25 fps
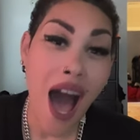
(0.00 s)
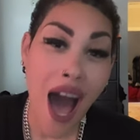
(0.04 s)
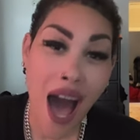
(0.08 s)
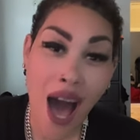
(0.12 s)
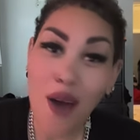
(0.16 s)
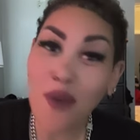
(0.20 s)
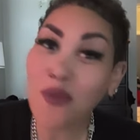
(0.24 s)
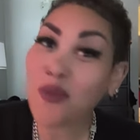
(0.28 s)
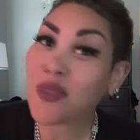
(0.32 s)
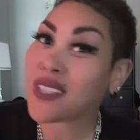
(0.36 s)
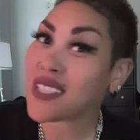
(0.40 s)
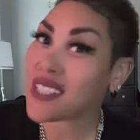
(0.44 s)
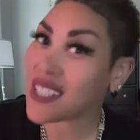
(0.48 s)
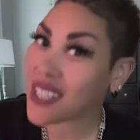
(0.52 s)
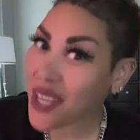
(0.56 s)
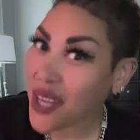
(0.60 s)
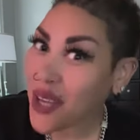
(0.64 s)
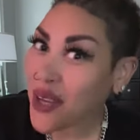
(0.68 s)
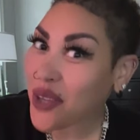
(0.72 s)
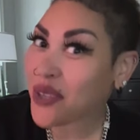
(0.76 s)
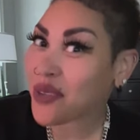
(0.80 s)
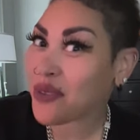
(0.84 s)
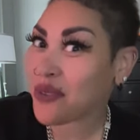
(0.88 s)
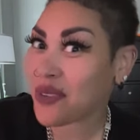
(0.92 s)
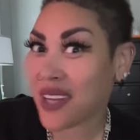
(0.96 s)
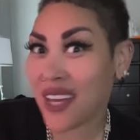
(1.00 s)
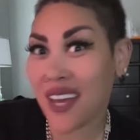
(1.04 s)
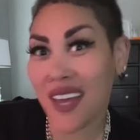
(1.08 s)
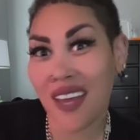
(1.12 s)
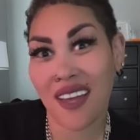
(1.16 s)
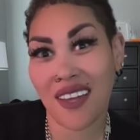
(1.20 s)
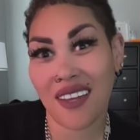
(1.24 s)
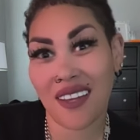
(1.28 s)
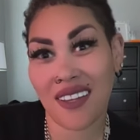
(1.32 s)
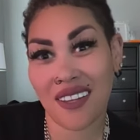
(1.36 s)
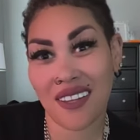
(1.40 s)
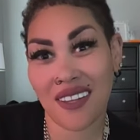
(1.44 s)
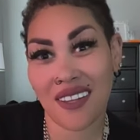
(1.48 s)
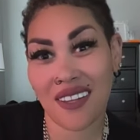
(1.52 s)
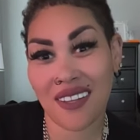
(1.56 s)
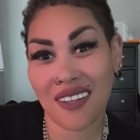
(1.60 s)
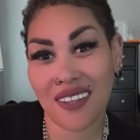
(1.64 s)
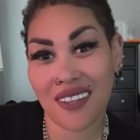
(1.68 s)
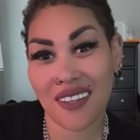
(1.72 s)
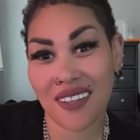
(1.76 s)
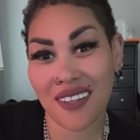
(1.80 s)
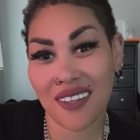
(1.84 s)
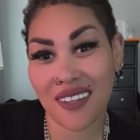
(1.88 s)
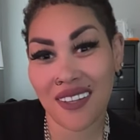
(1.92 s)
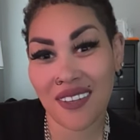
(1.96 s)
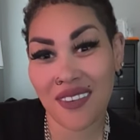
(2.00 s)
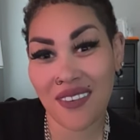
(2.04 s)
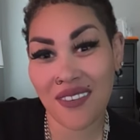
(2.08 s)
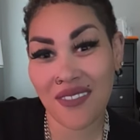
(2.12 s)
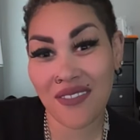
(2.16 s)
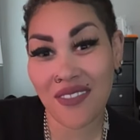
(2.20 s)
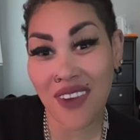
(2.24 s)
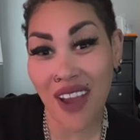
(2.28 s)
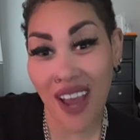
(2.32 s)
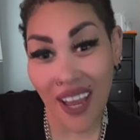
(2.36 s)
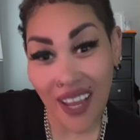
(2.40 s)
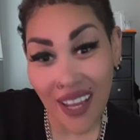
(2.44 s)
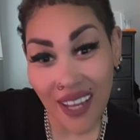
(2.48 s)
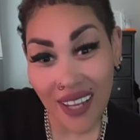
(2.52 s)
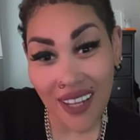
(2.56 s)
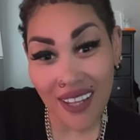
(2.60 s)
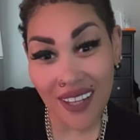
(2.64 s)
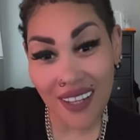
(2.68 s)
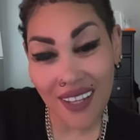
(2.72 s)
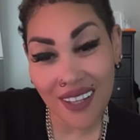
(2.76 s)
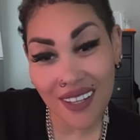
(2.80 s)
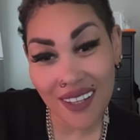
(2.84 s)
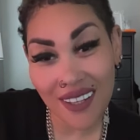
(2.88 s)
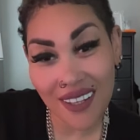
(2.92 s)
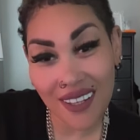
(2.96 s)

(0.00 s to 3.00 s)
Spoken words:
I would tell you that, right?